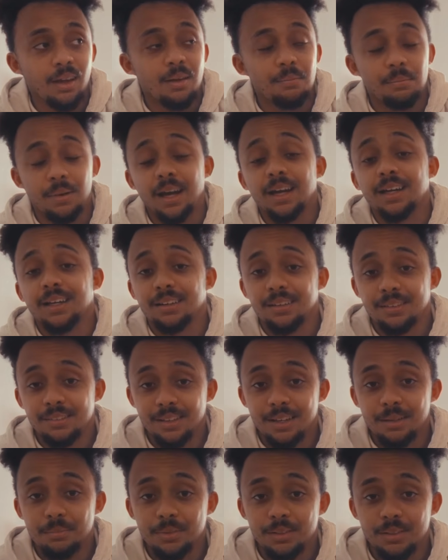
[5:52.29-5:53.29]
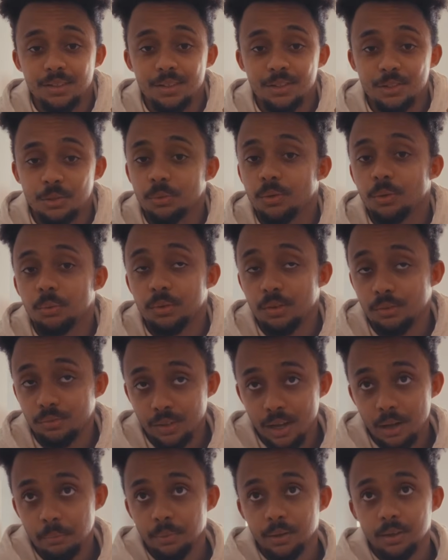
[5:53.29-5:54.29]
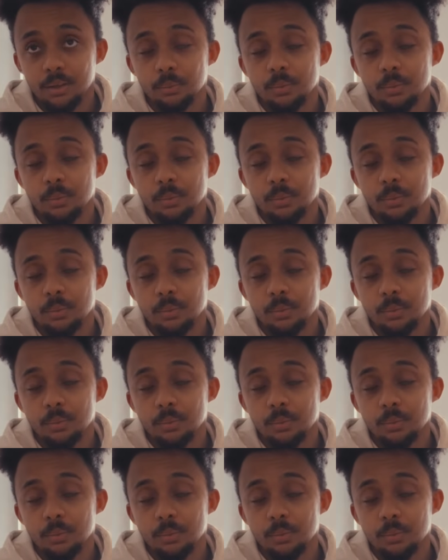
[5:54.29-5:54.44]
back in the same stage you were with a flatbed,